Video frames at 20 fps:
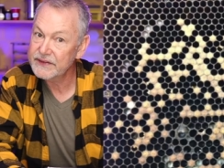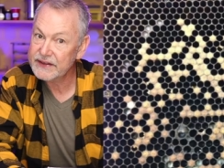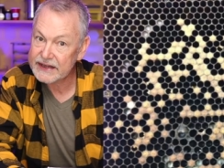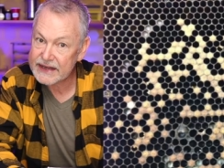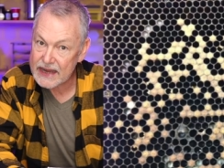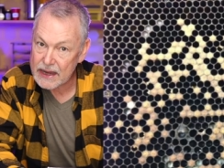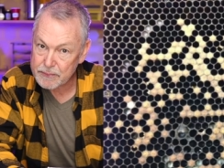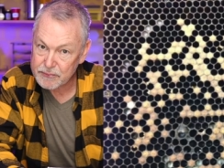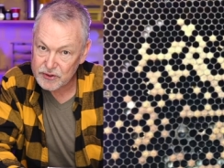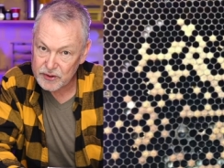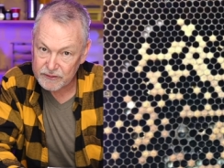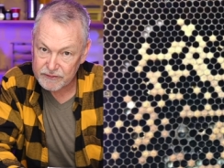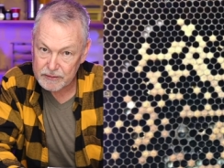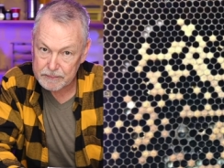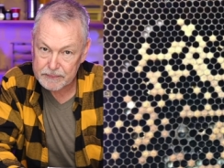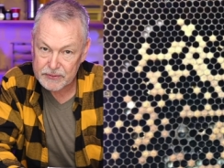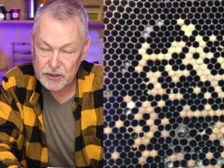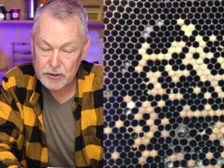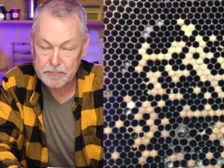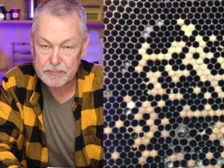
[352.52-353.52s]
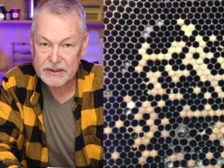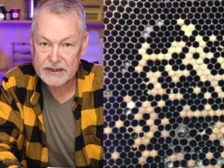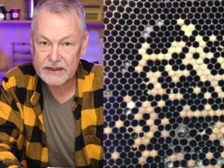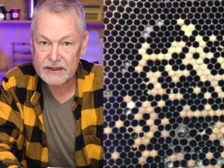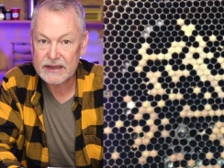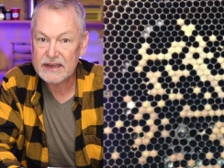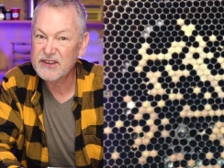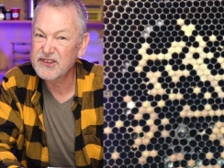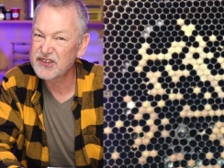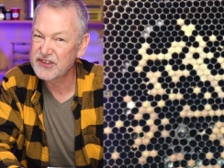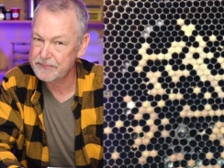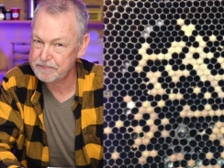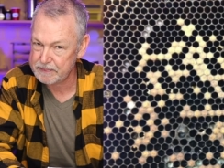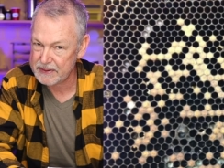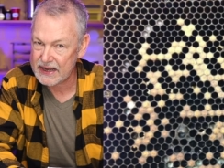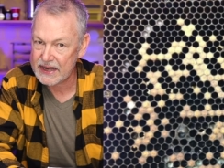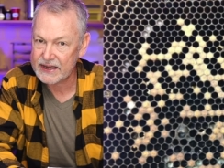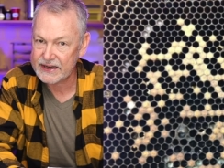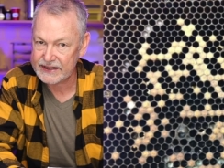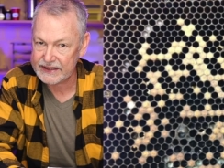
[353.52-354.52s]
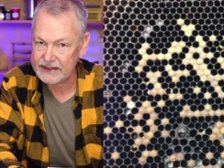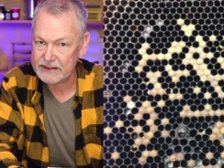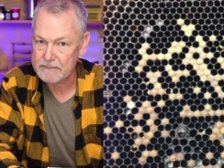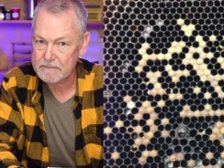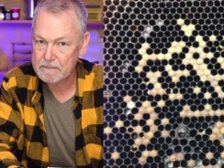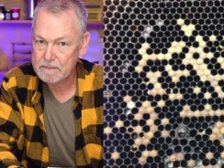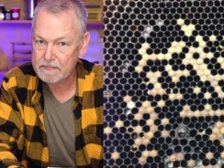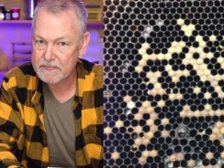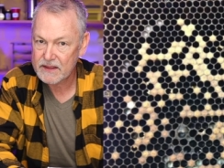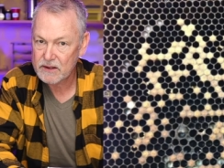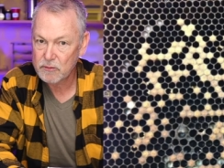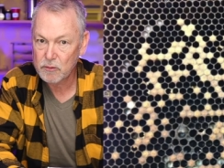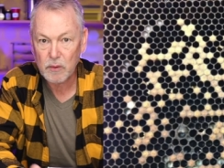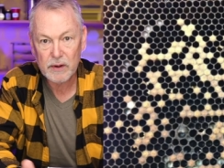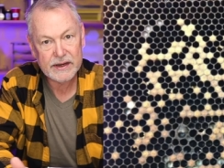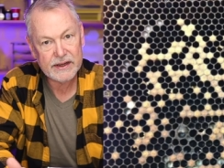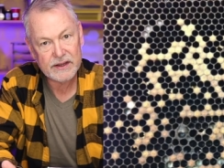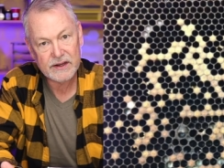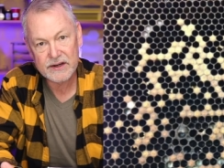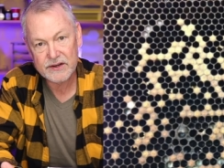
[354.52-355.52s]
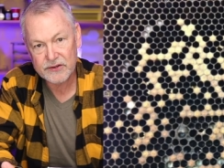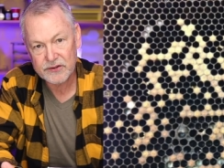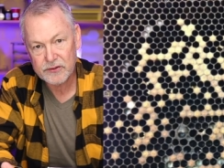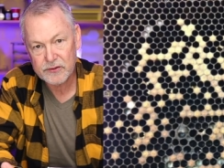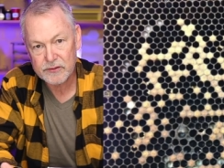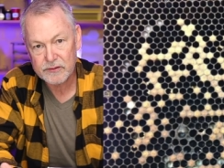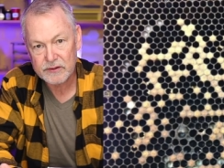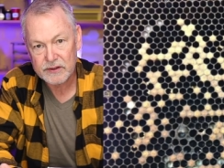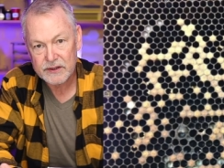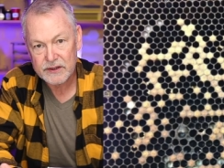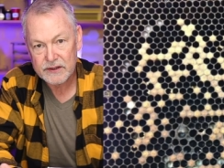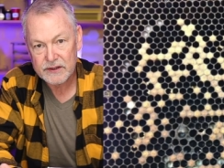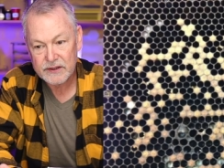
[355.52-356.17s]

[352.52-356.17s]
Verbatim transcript: at the capped over pupae, it's spotty. Well, what are you gonna do?